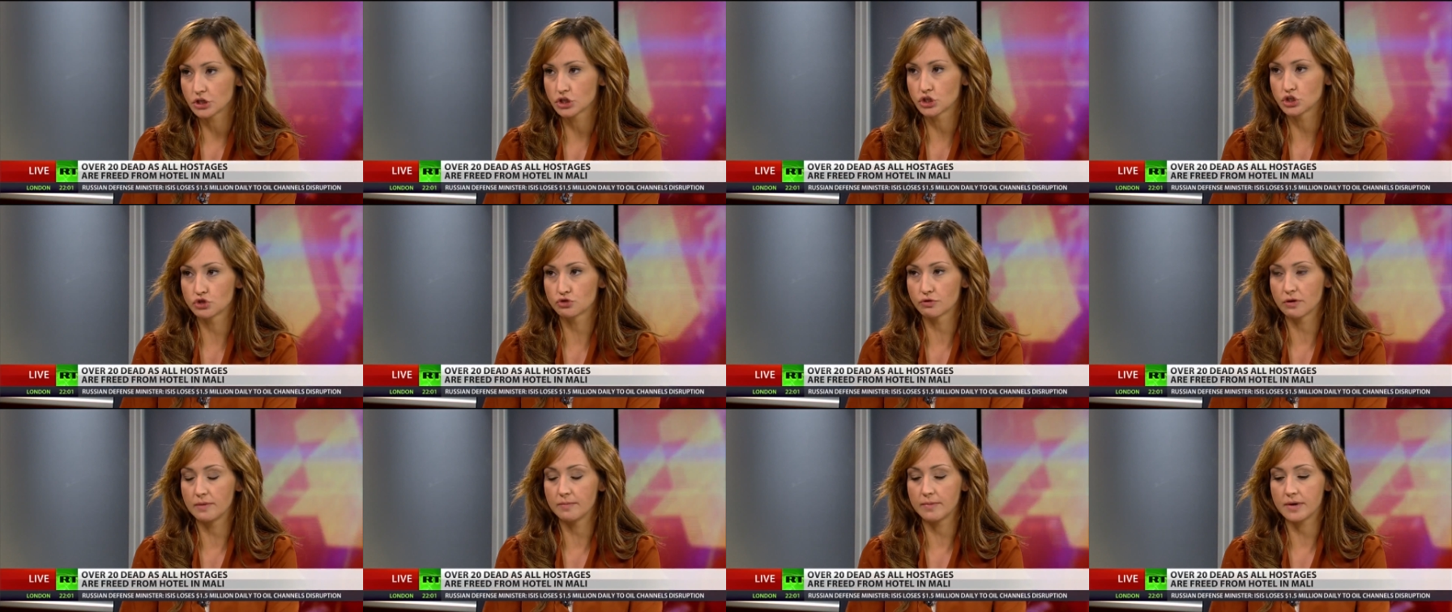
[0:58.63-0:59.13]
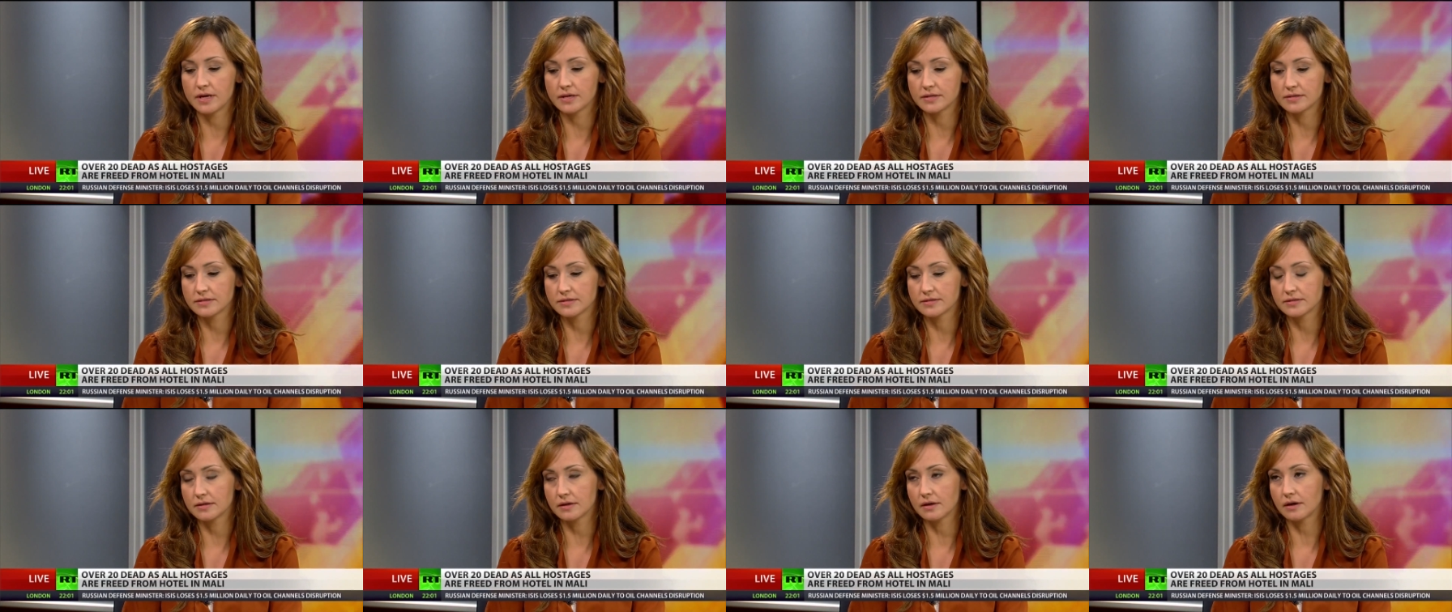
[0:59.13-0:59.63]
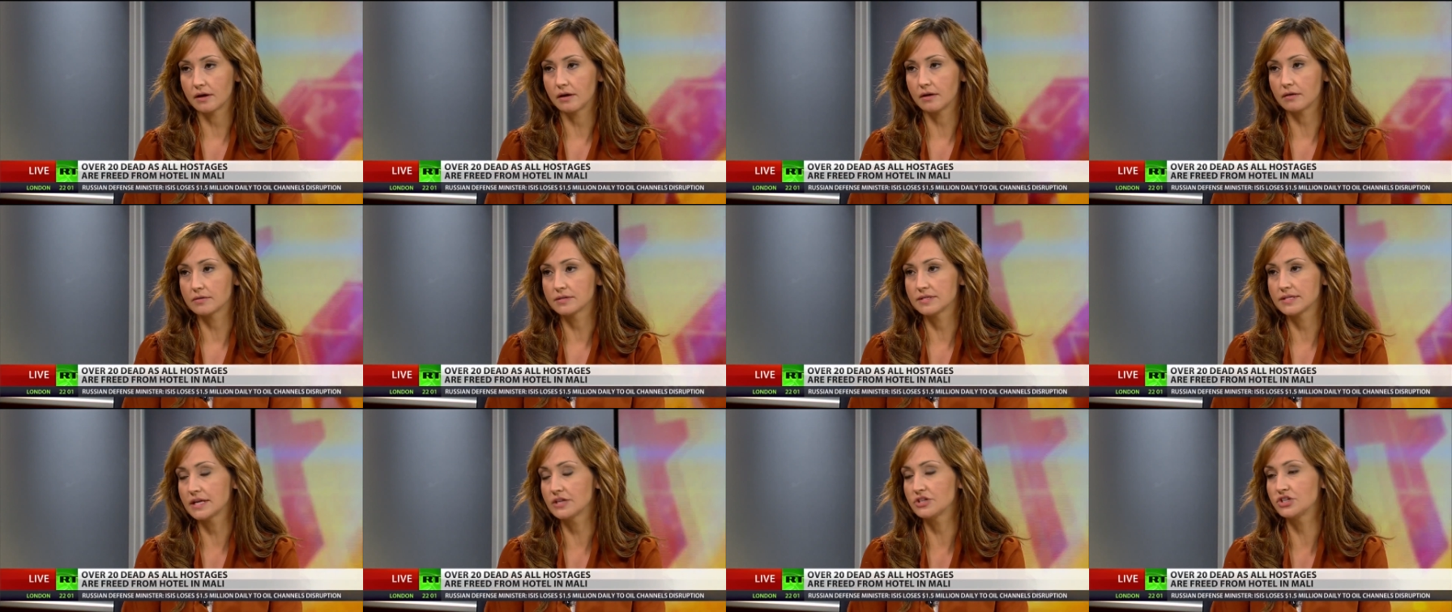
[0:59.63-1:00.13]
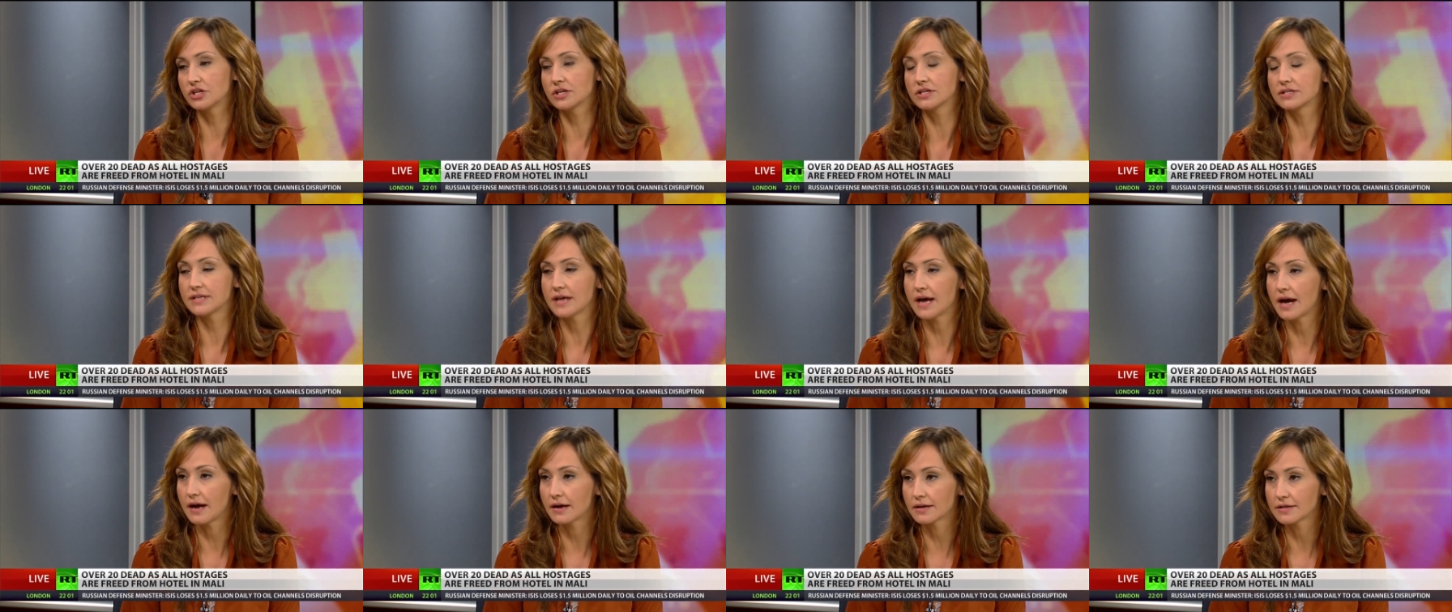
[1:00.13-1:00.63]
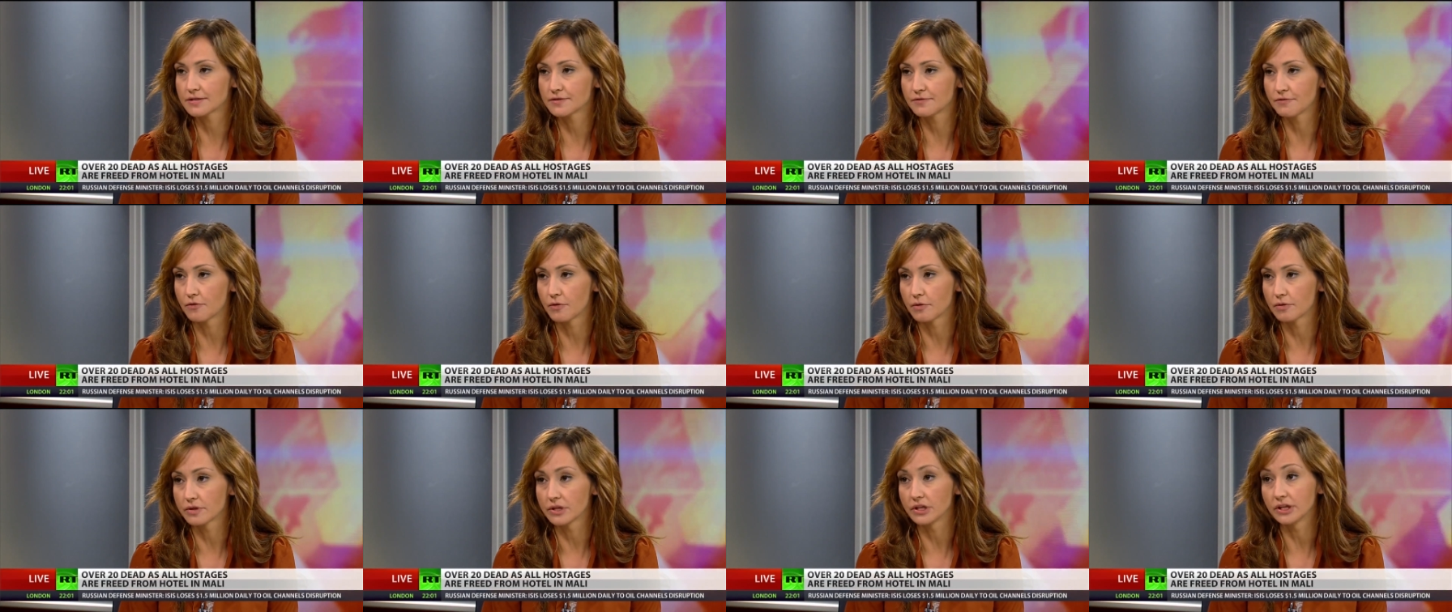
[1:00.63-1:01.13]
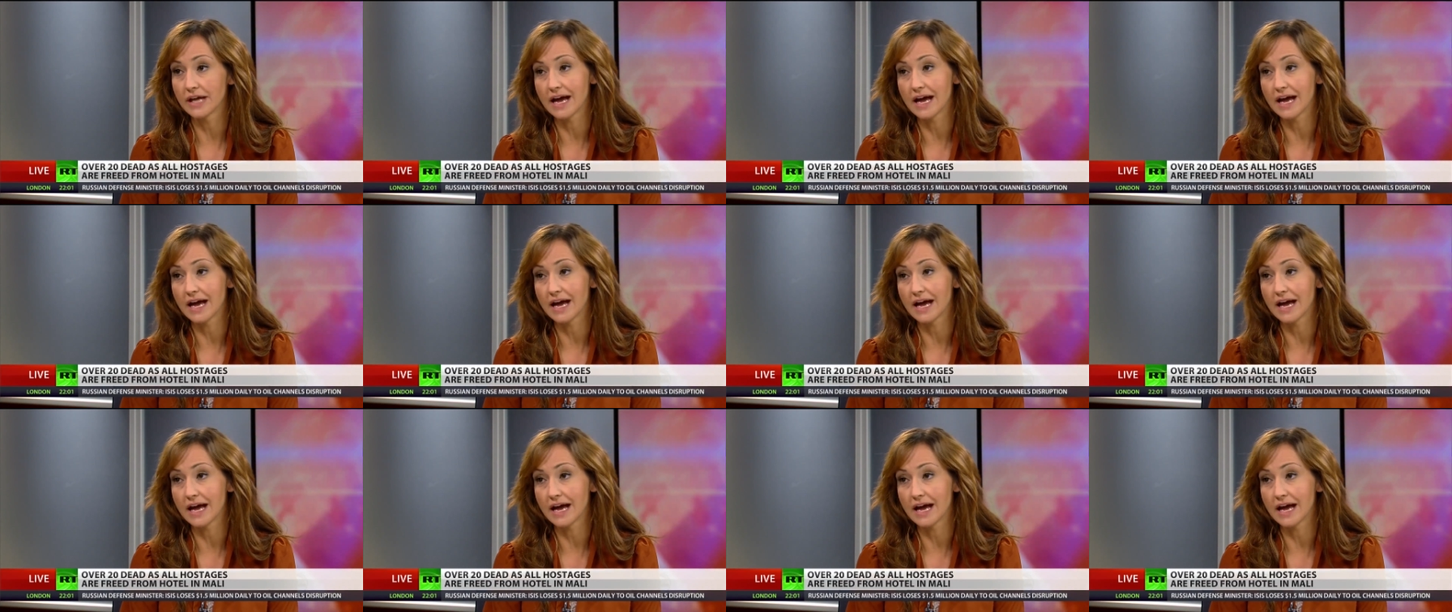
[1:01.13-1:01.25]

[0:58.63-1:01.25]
extremists uh, staging attacks for the